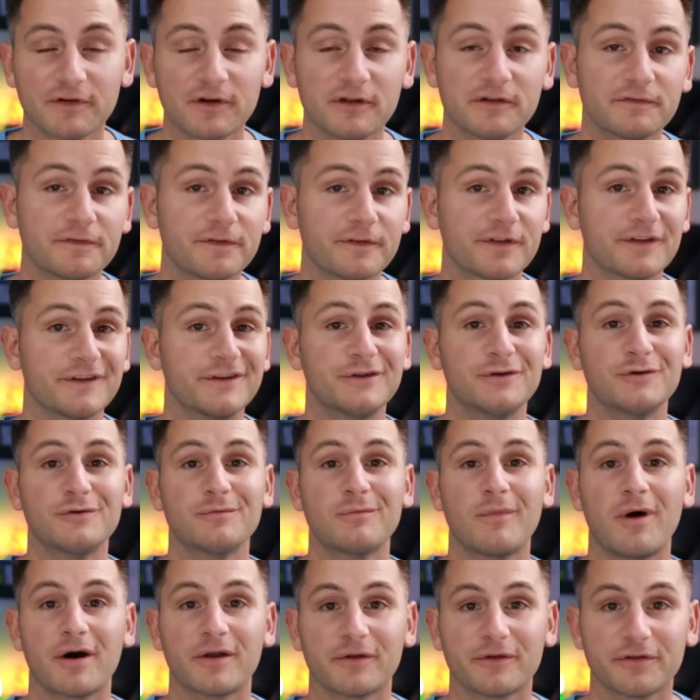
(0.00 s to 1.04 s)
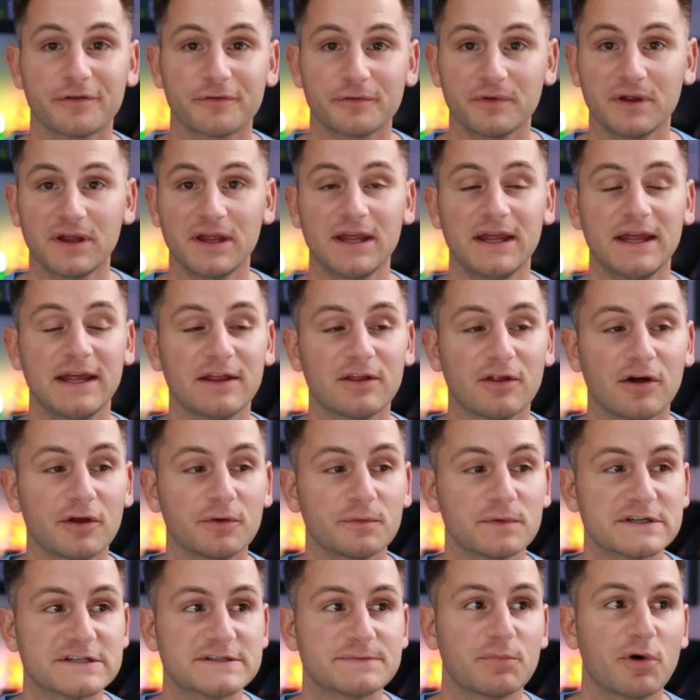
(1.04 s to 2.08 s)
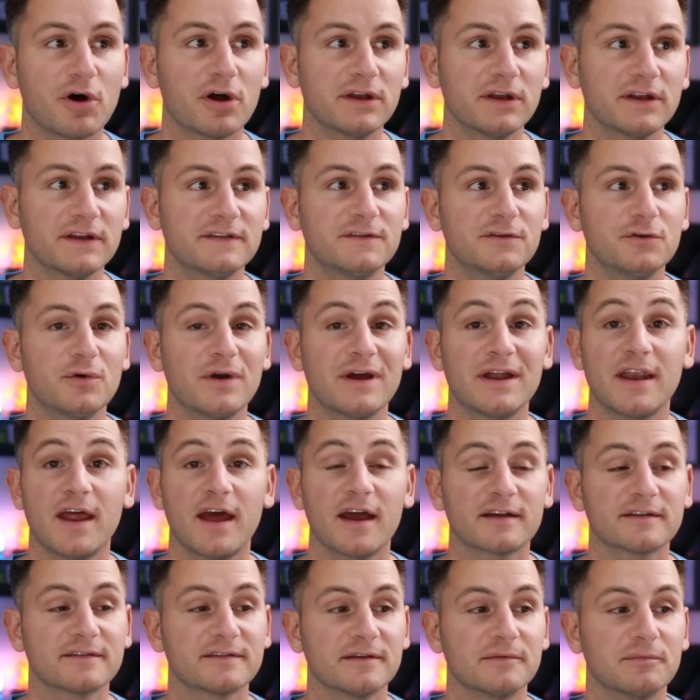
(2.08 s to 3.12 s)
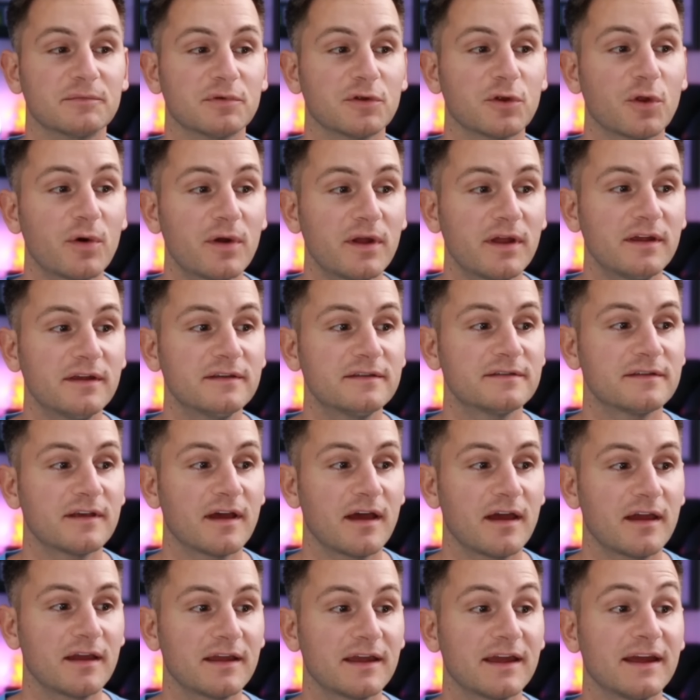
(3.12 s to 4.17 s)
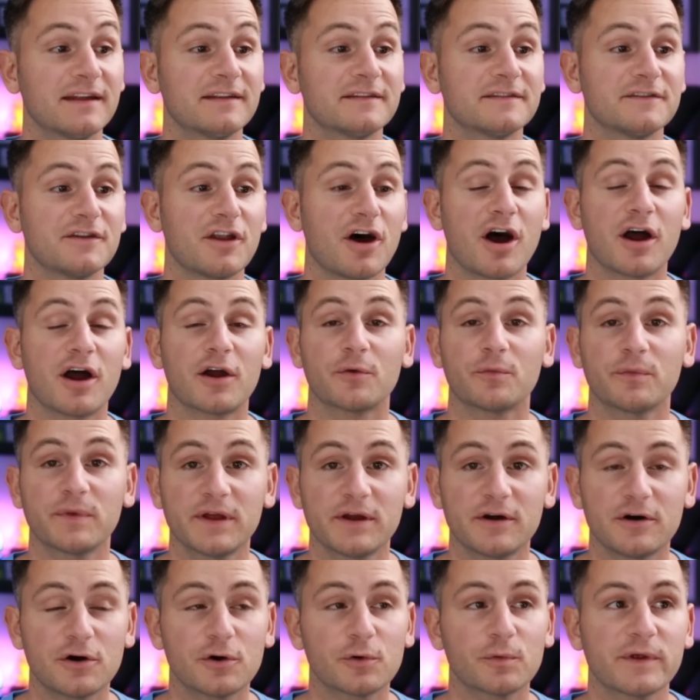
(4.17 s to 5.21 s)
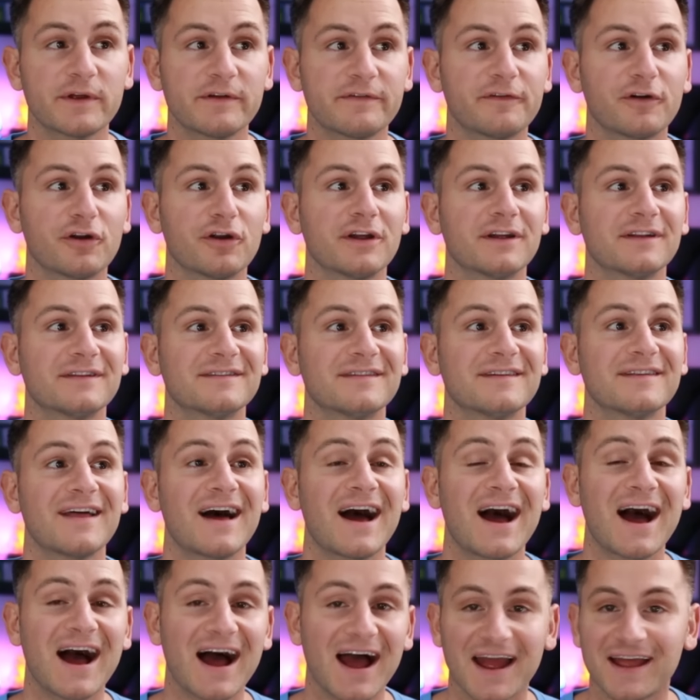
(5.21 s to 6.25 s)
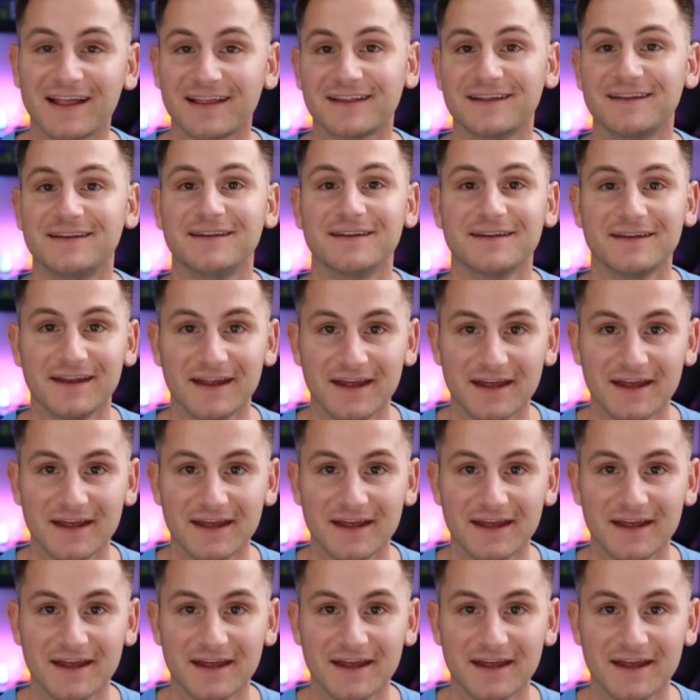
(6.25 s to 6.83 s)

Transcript: front for the new Model 3, Elon responded to an ex-employee saying it's not real, referring to the Highland